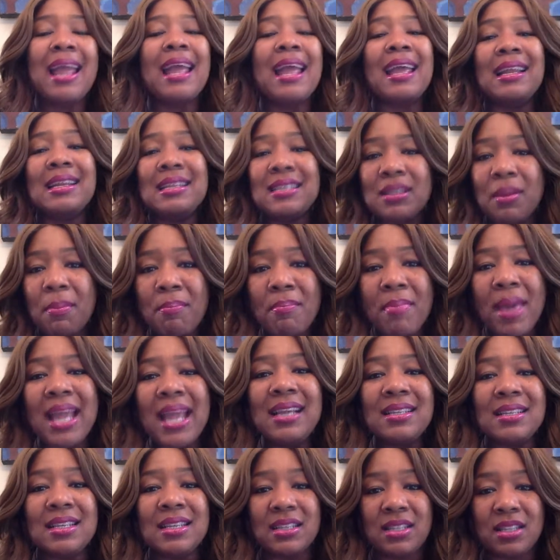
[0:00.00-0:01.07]
It is
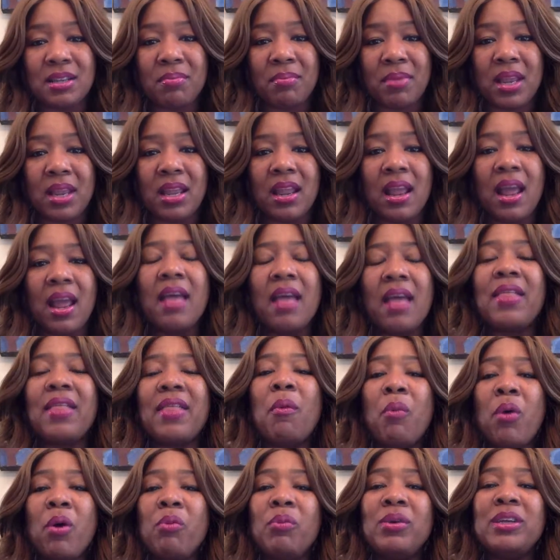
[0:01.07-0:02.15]
amazing to me
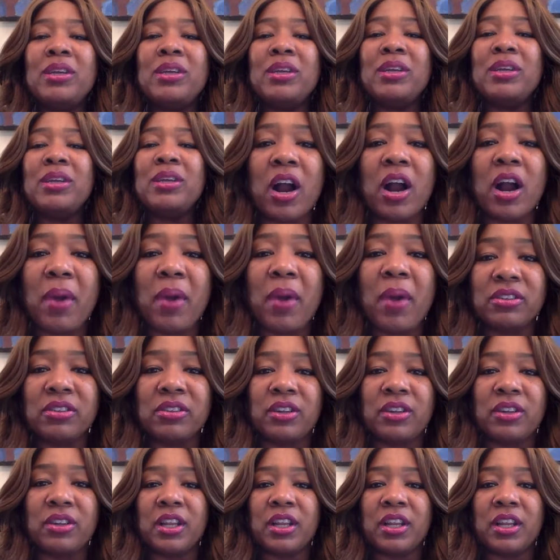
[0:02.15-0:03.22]
that when we start
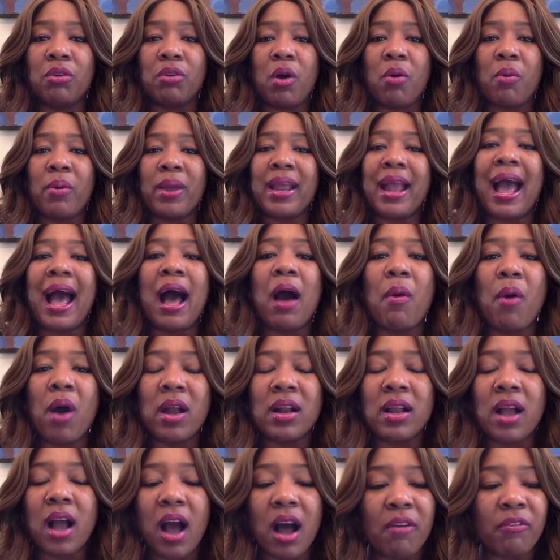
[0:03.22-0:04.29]
personally growing, how
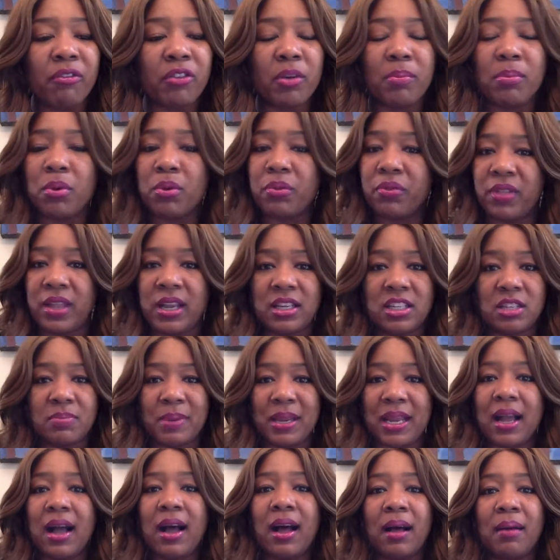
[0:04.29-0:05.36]
uncomfortable things
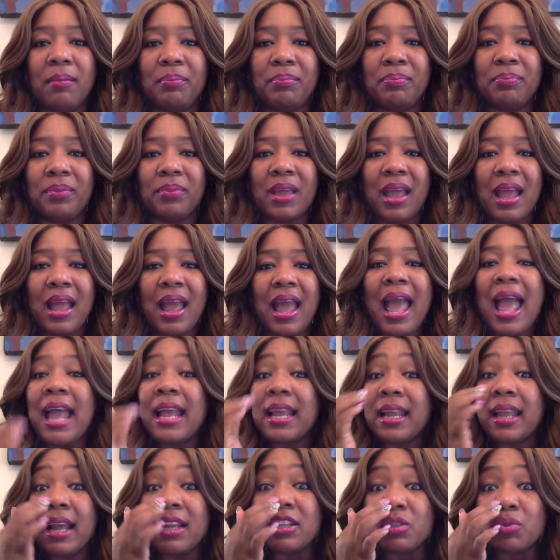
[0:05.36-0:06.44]
become.
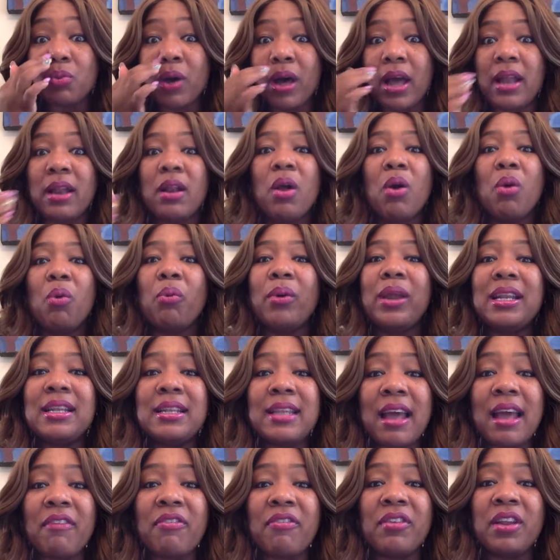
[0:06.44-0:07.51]
And guess what? We
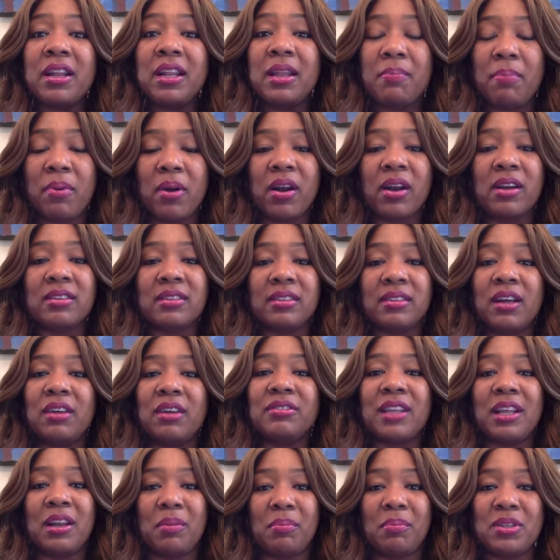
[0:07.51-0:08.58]
definitely put ourselves
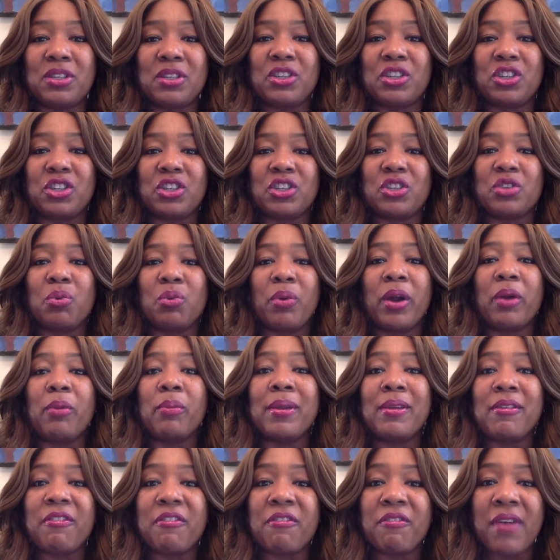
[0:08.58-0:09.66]
in a position to where
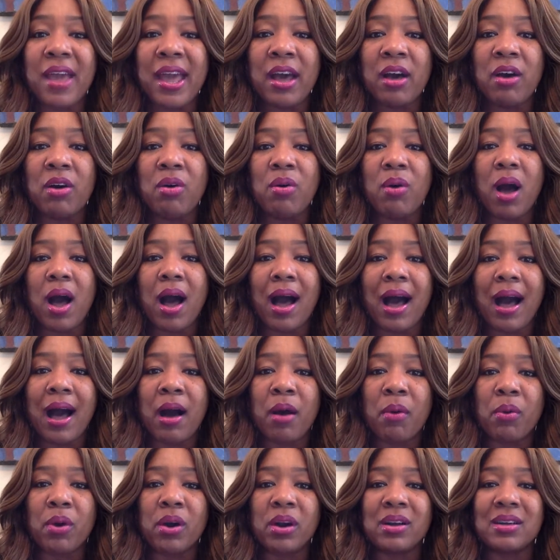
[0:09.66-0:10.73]
we fail
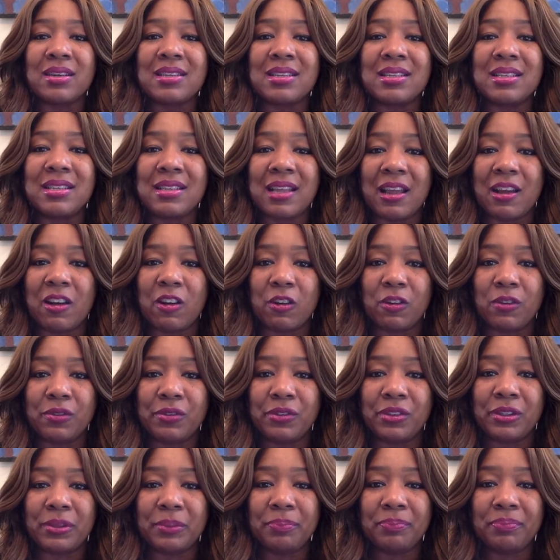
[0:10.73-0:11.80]
ourselves.